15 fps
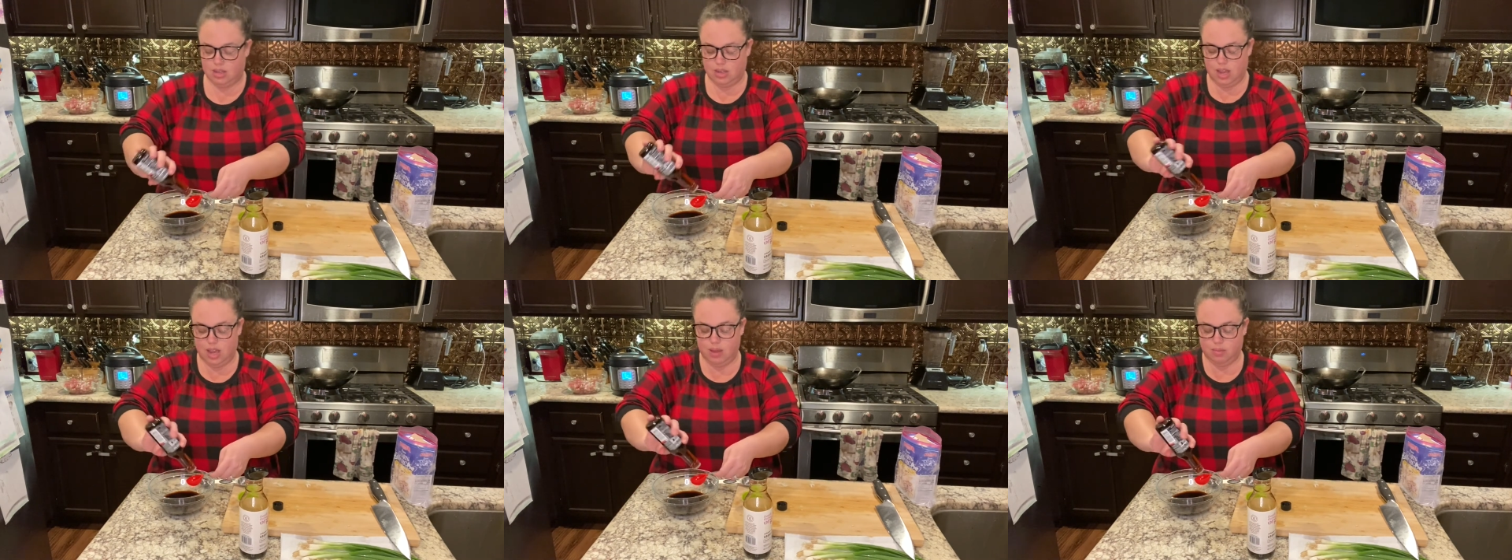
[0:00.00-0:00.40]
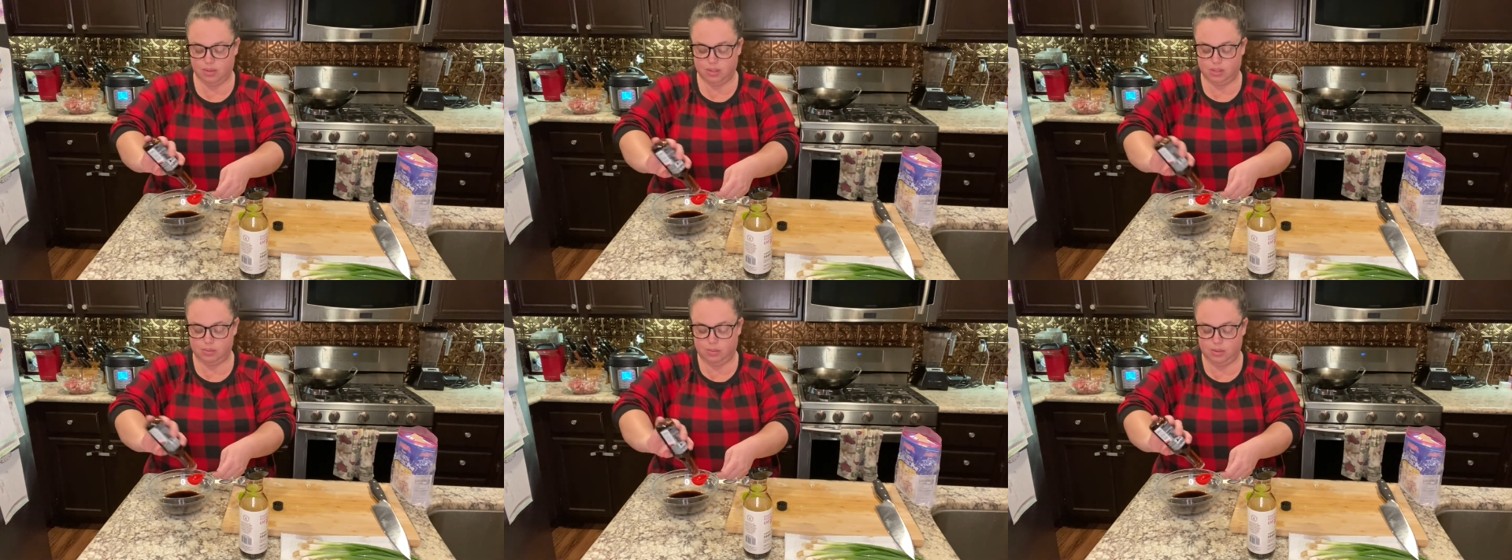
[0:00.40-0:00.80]

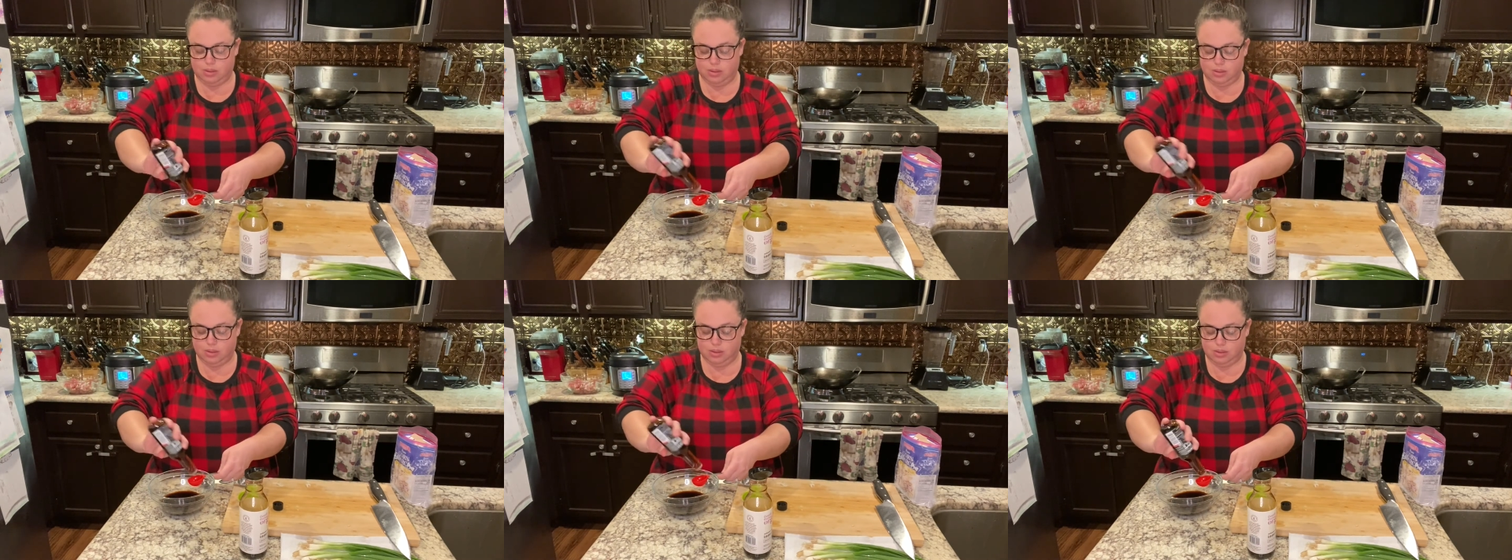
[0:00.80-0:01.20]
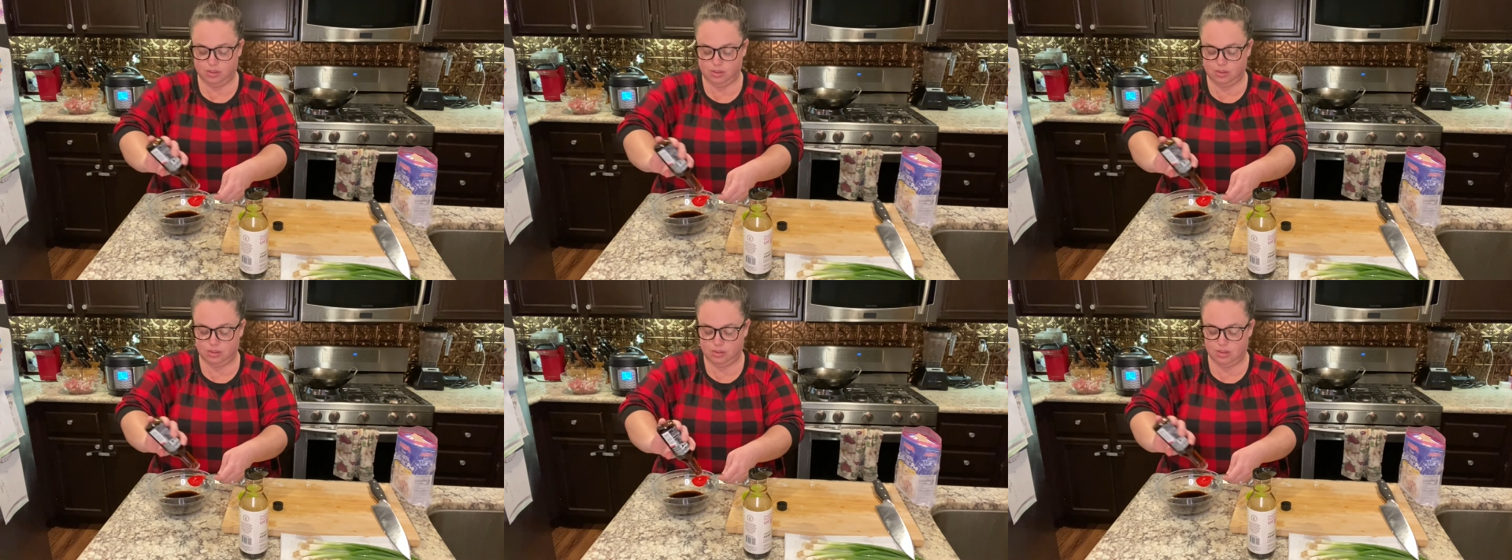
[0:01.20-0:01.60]

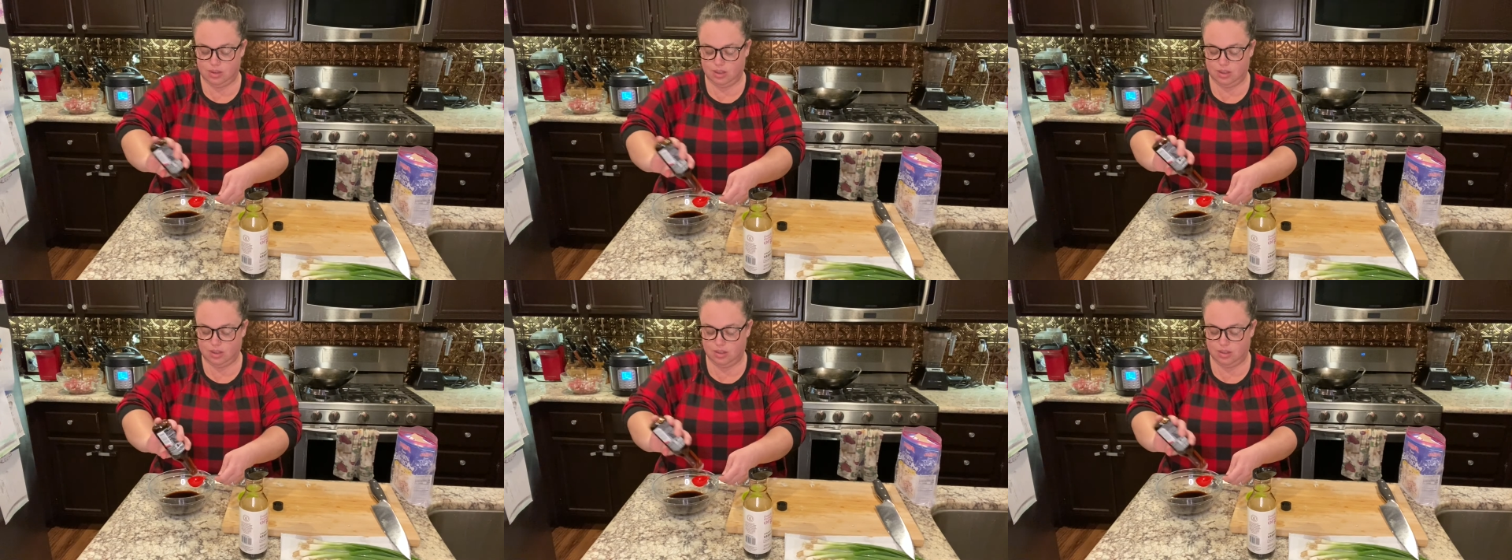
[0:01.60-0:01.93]
tablespoon,